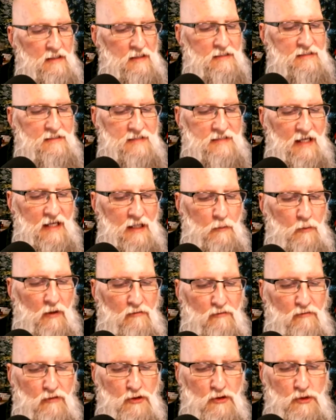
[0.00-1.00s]
Set up
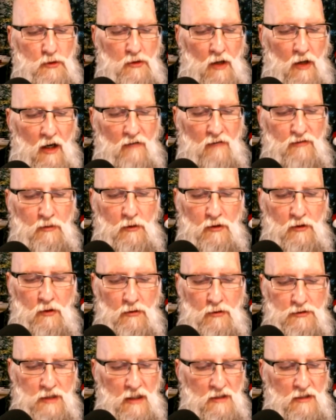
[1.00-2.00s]
a virtual coffee with
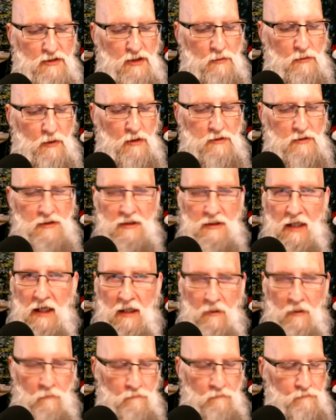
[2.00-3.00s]
Jose Escobar
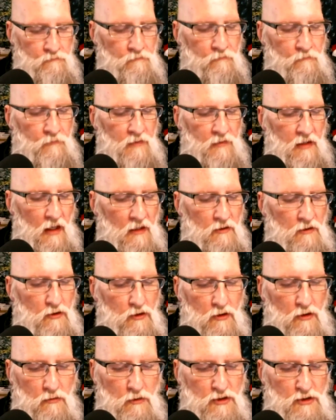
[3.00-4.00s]
today, and you
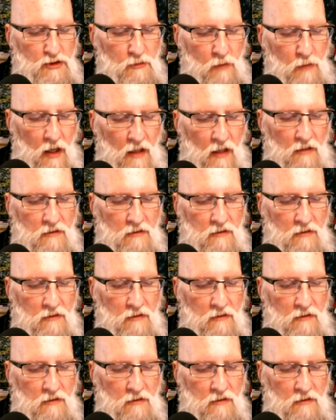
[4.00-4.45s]
can reach him at